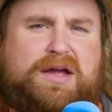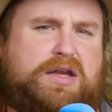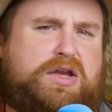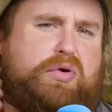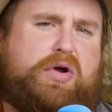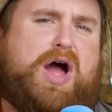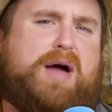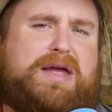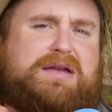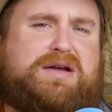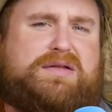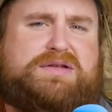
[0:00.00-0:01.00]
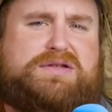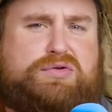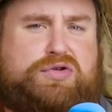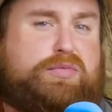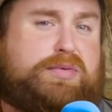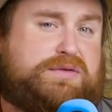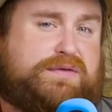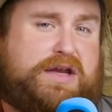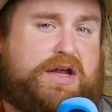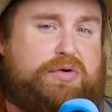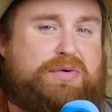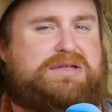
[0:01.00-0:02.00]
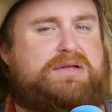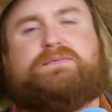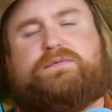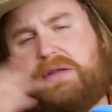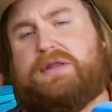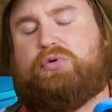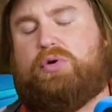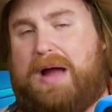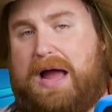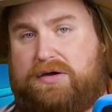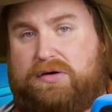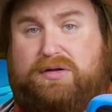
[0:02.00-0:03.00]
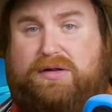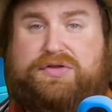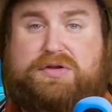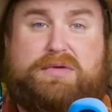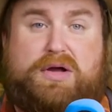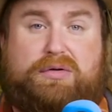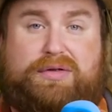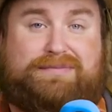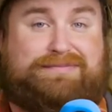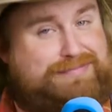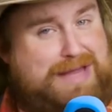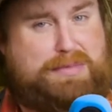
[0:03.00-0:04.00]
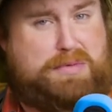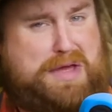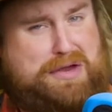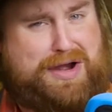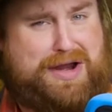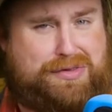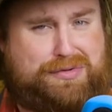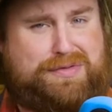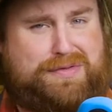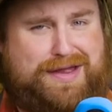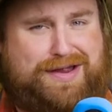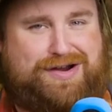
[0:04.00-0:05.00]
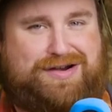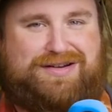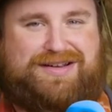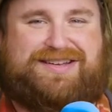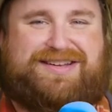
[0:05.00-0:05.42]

Can you comment on this YouTuber's video as a friendly reminder to let them know that I'm a better angler than they are?